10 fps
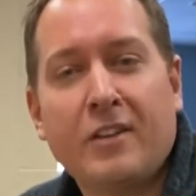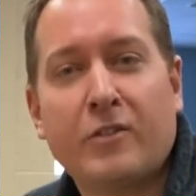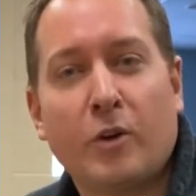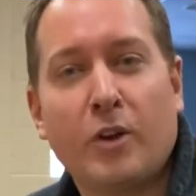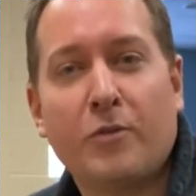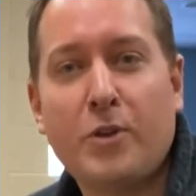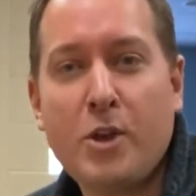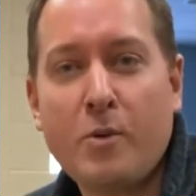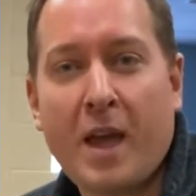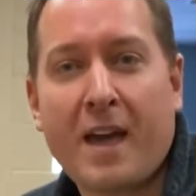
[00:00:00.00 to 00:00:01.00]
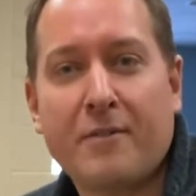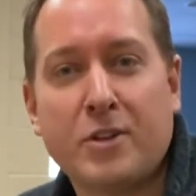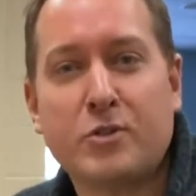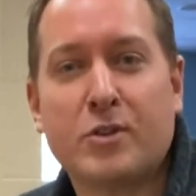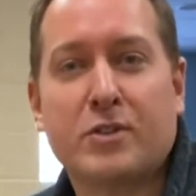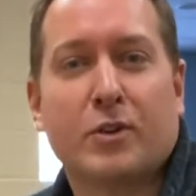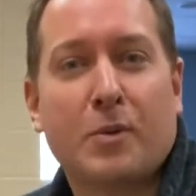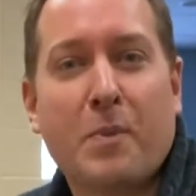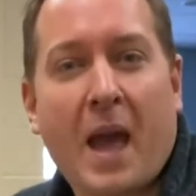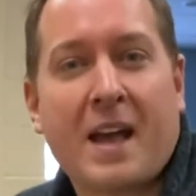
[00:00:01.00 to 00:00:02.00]
So if you have interest or
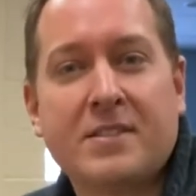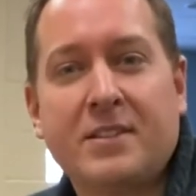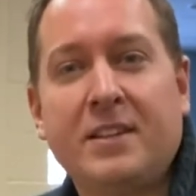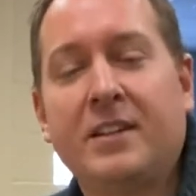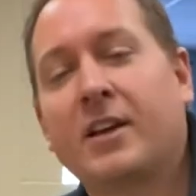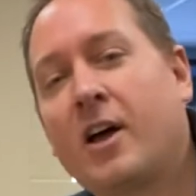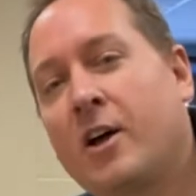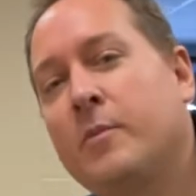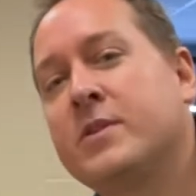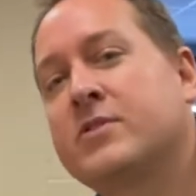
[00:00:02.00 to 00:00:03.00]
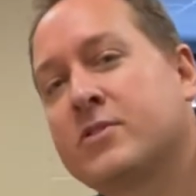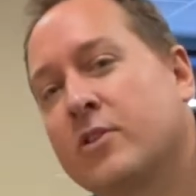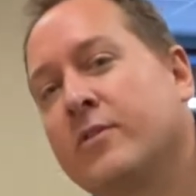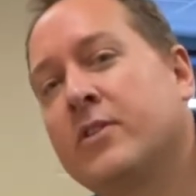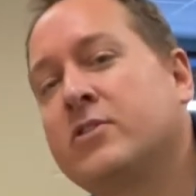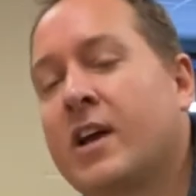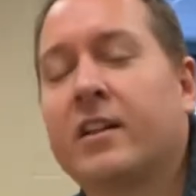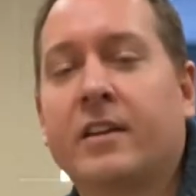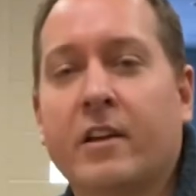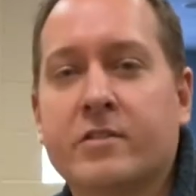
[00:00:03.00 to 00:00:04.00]
capacity to come and serve in the
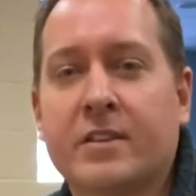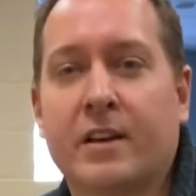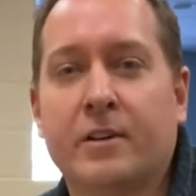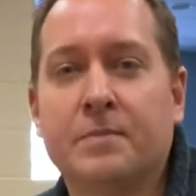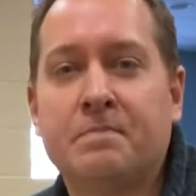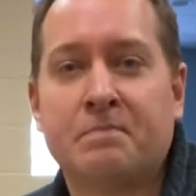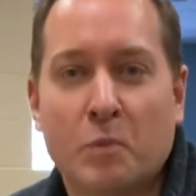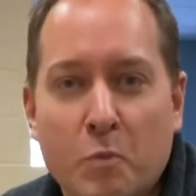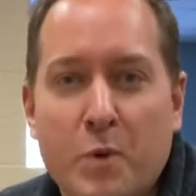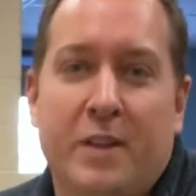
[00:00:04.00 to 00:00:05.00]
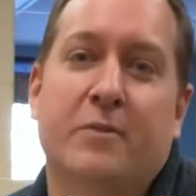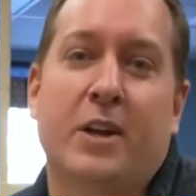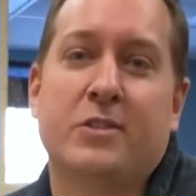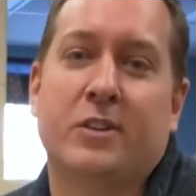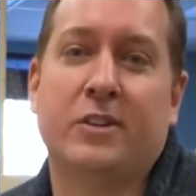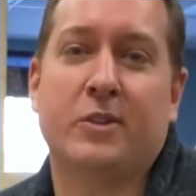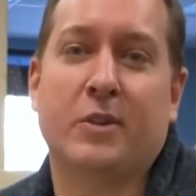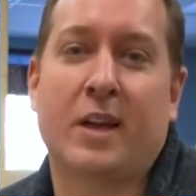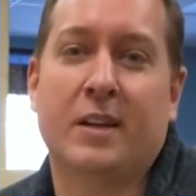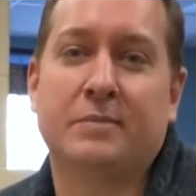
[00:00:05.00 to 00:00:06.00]
Child Care Center, we invite you to do that.